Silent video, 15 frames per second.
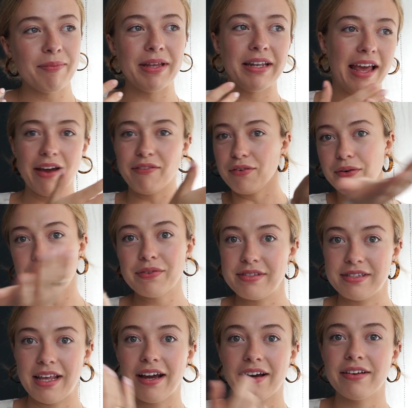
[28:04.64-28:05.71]
I mean, everyone was
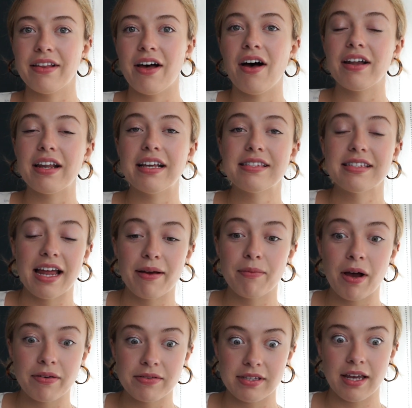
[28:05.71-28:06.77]
there in the audience. I,
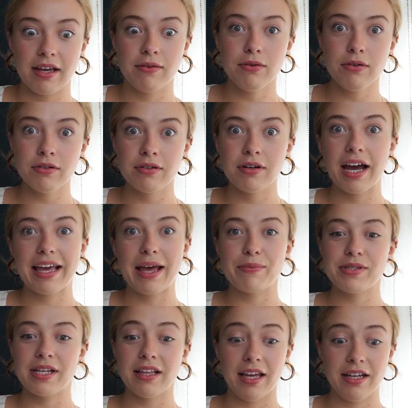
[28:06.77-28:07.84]
I was like, whoo, I kept
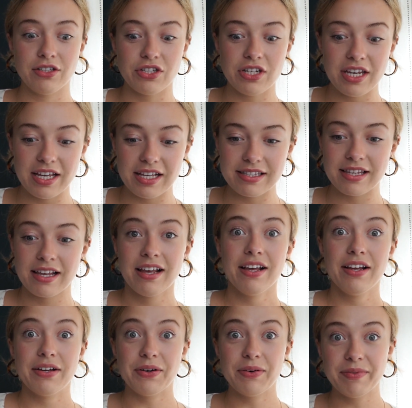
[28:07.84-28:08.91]
saying like, geez,
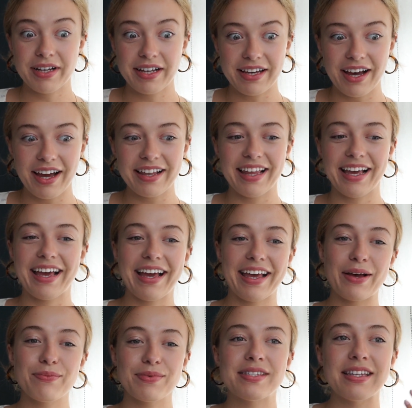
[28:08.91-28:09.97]
oh my God. Like I
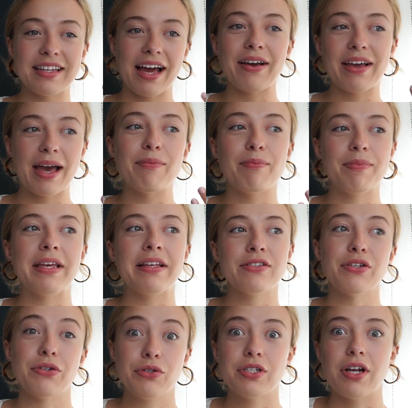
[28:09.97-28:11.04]
kept, I kept being
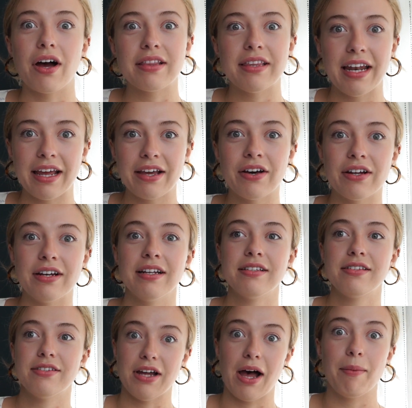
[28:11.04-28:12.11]
so shocked that I
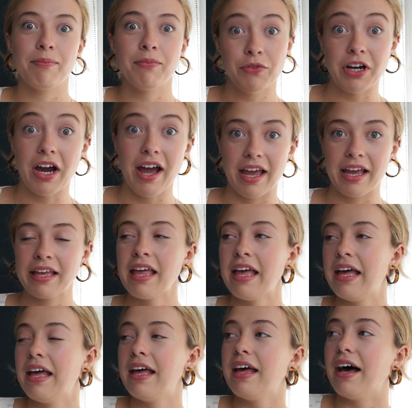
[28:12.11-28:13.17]
couldn't stop crying.
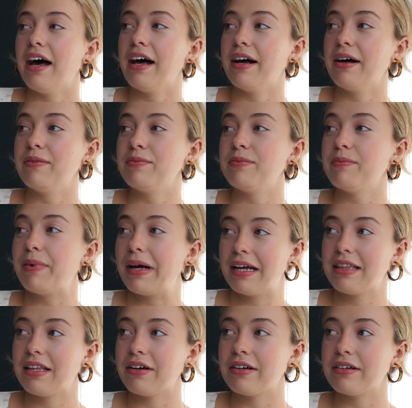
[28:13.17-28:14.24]
Um,
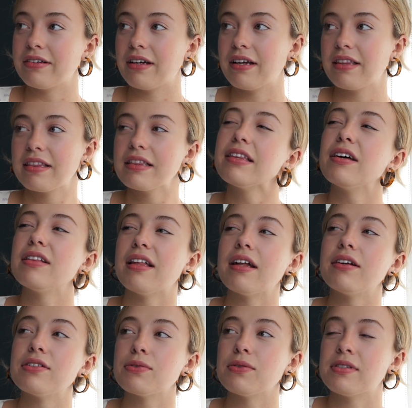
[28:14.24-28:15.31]
but there, the
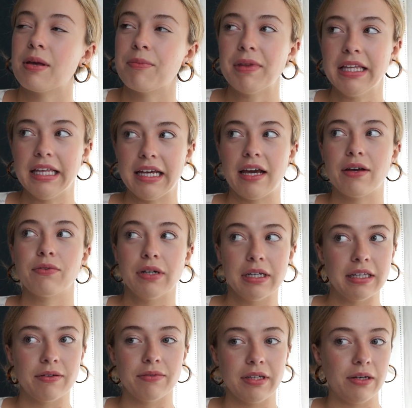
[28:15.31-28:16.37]
letters was something like I
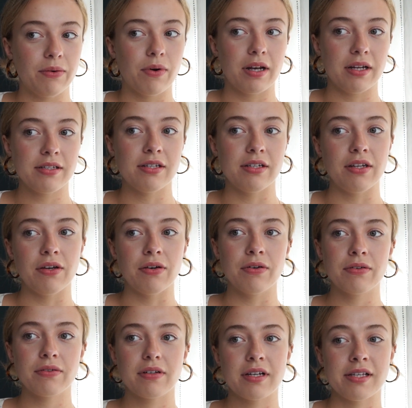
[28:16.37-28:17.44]
really, really wanted to
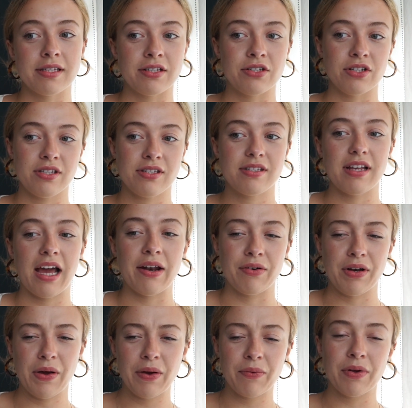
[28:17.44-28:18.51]
do because it just, I
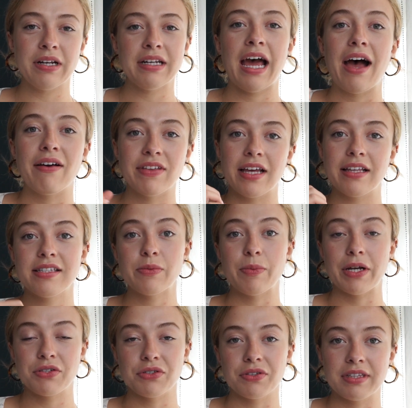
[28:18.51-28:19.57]
don't know, I wanted to have that
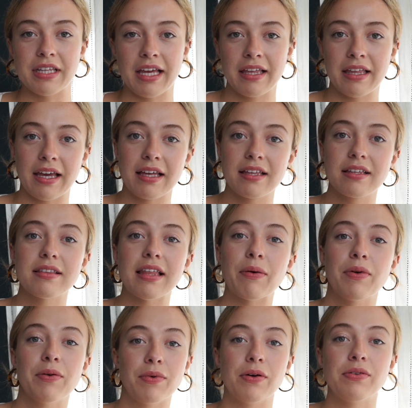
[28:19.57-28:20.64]
special thing like that
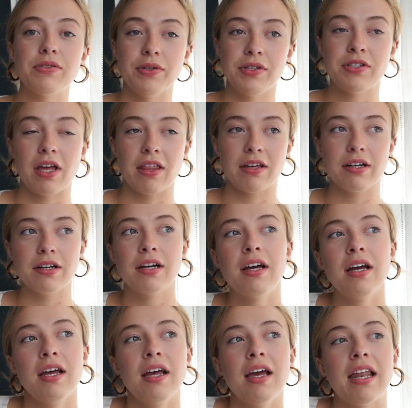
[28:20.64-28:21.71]
we wrote to each other
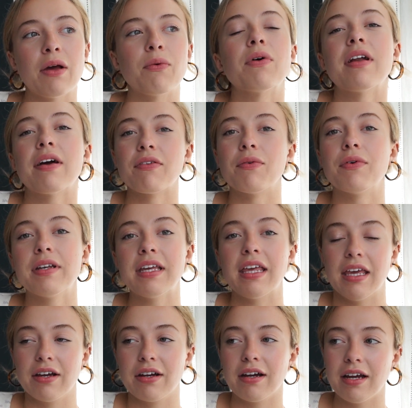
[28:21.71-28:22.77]
and I wanted everyone to
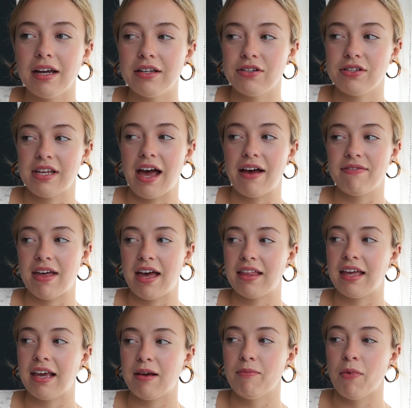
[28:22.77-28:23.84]
hear it and just have that
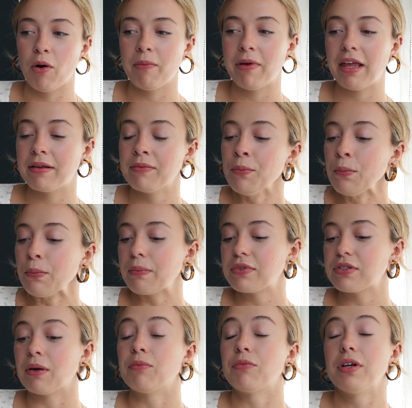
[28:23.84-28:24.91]
like moment.
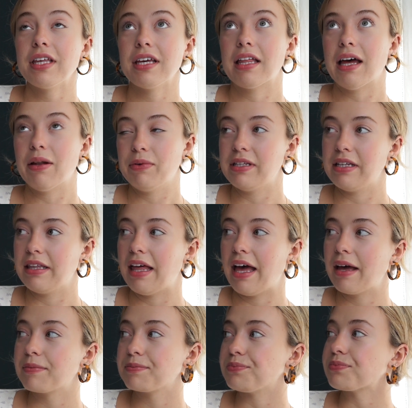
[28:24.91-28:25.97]
So I'm really glad we did
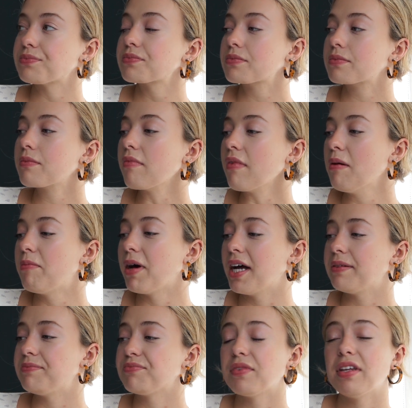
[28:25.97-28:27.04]
that.
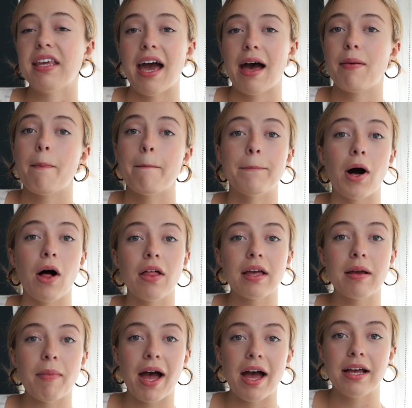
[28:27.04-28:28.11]
But yeah,
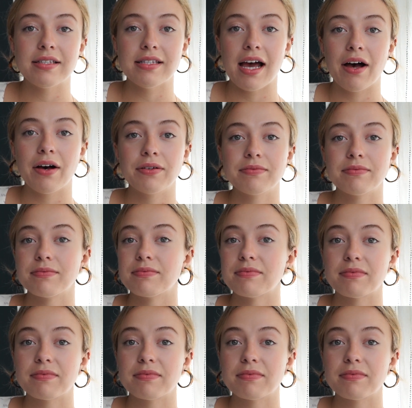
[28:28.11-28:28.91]
bawling my eyes out.